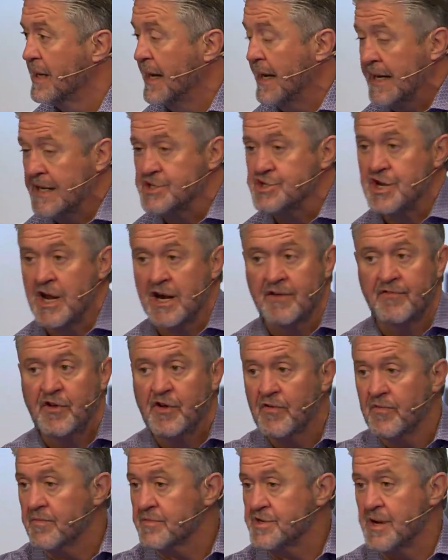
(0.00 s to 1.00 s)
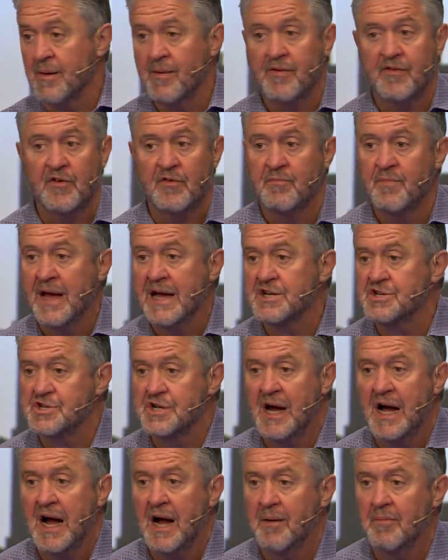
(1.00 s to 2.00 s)
And some of you messed
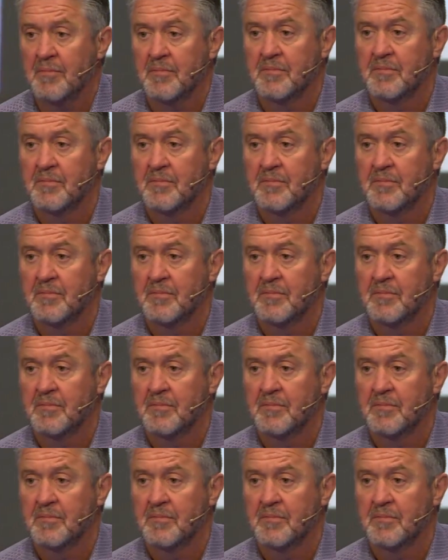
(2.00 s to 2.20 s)
up.